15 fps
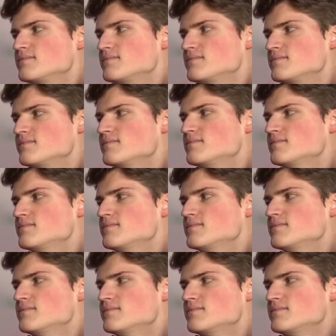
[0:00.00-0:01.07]

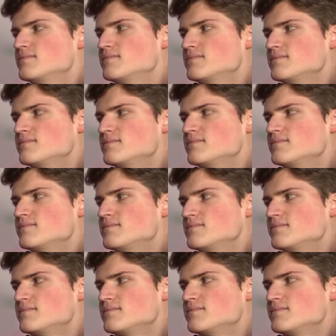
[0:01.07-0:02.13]

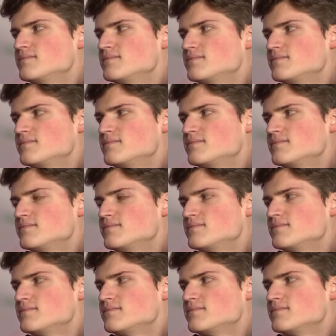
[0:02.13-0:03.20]

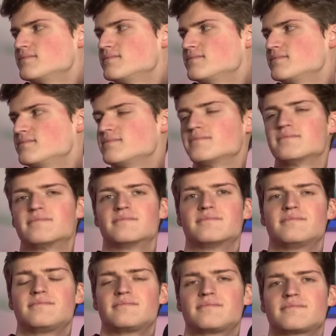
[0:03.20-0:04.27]

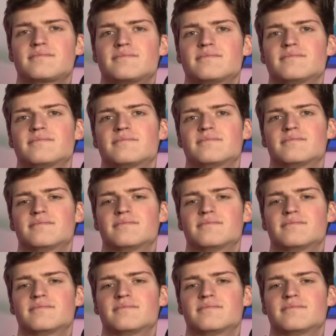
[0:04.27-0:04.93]
(not speaking)